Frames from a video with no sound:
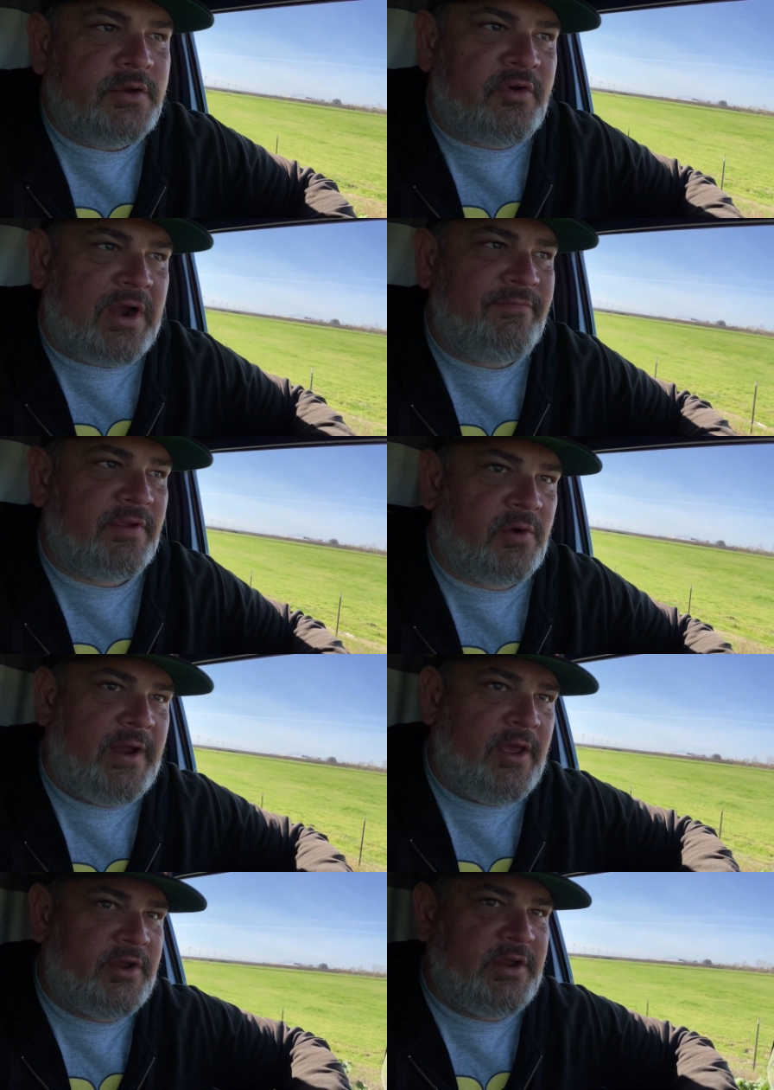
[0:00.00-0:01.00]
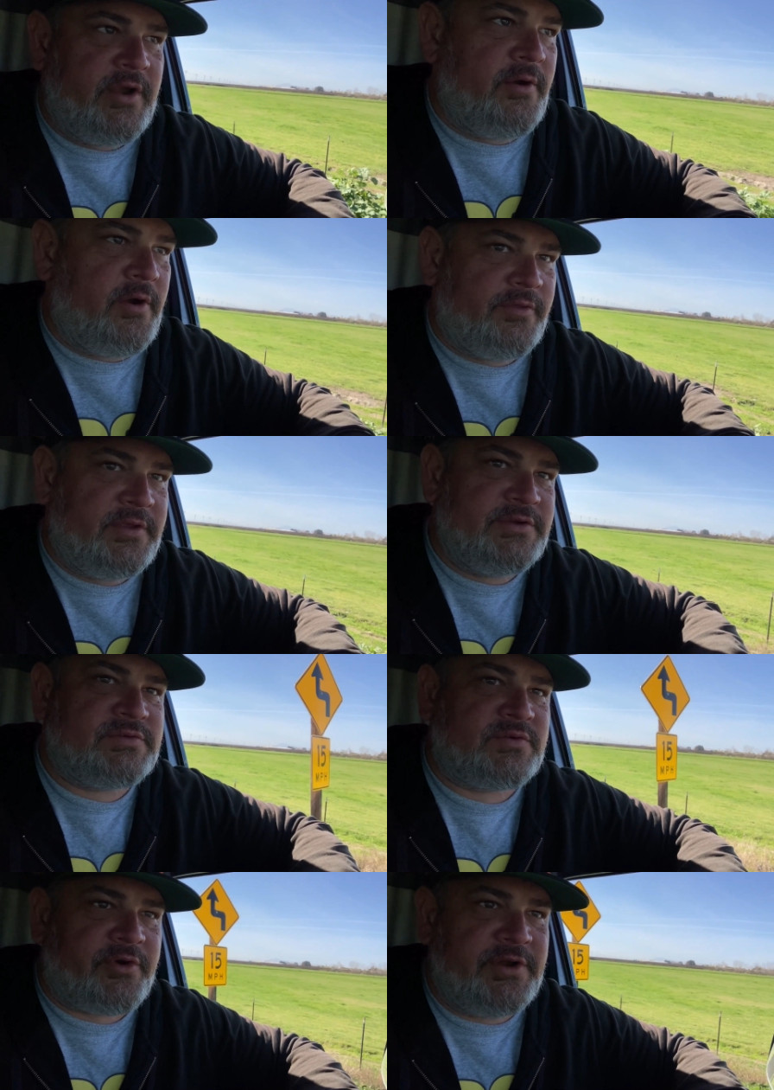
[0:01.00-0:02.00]
driving around here on
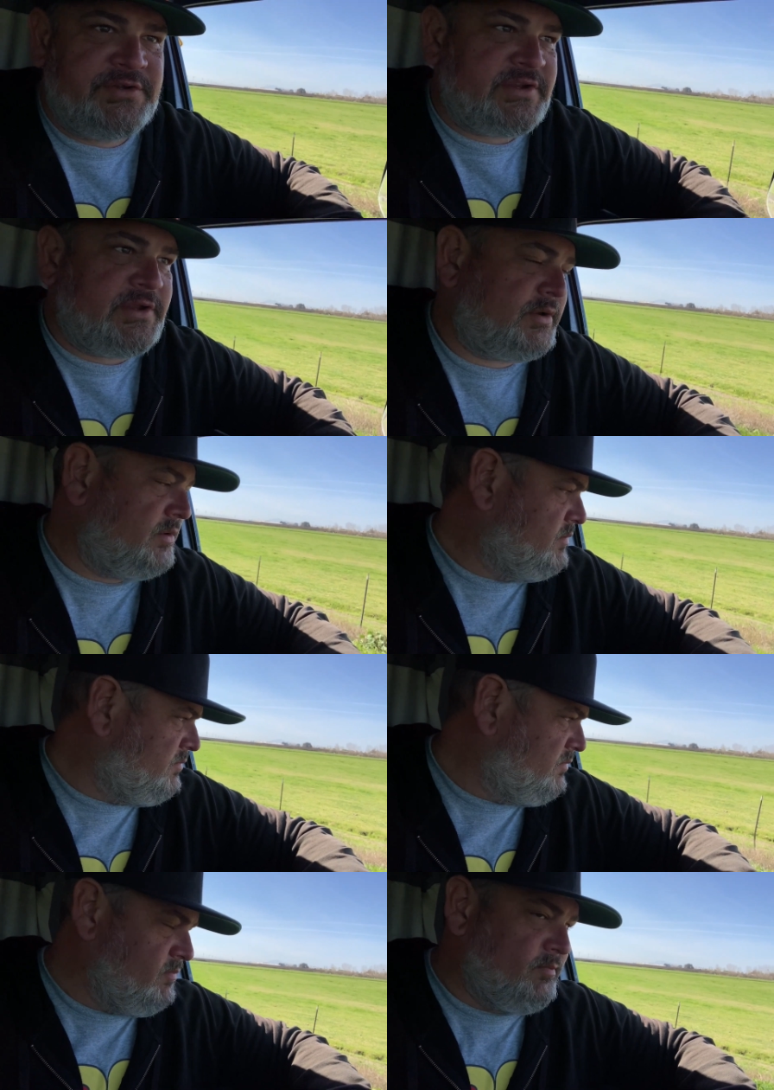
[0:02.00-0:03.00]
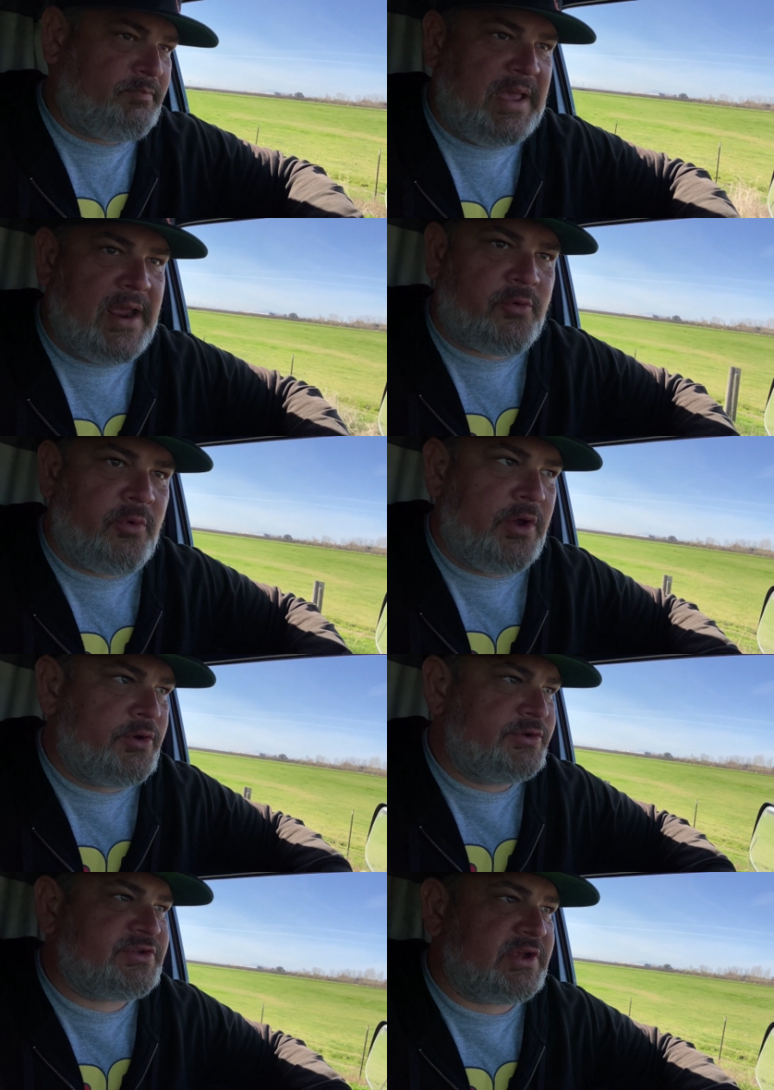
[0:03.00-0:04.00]
these crazy back
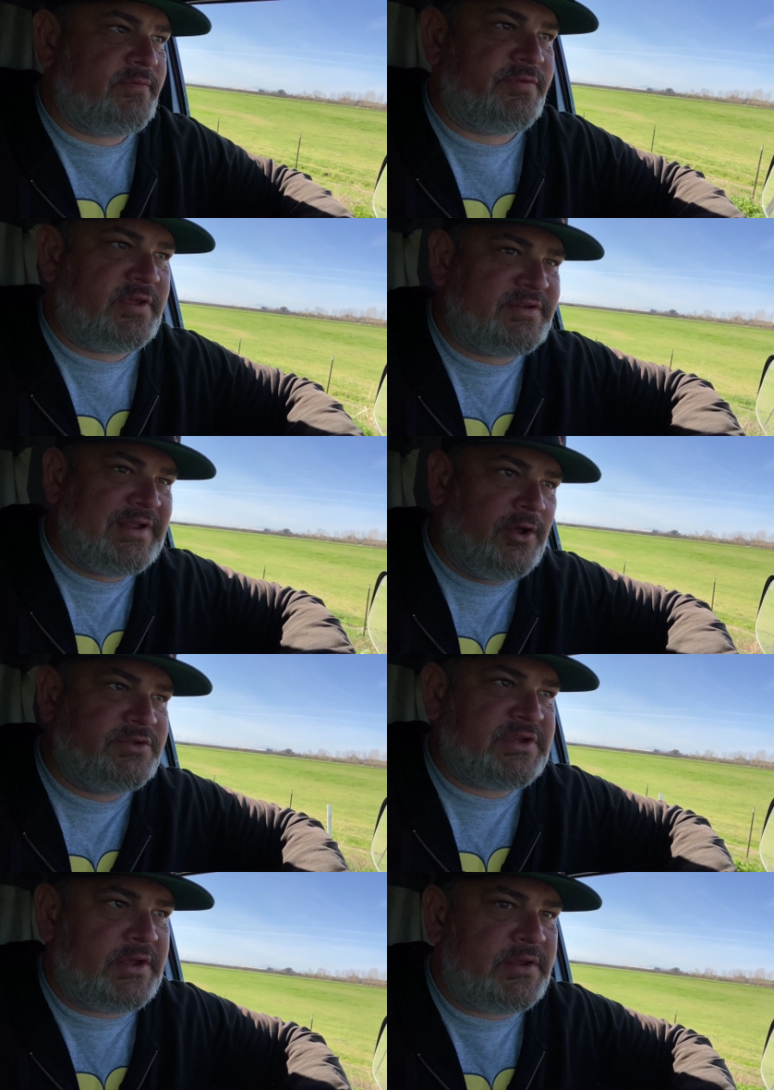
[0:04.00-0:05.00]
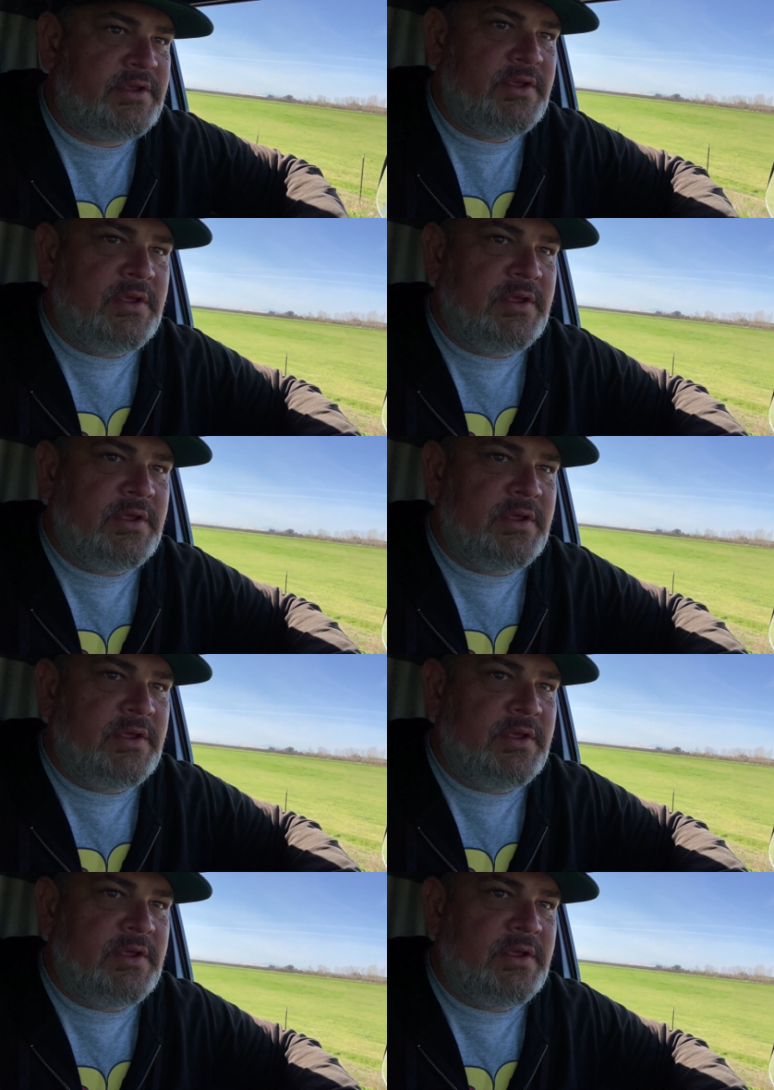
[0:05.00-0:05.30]
roads of the Delta,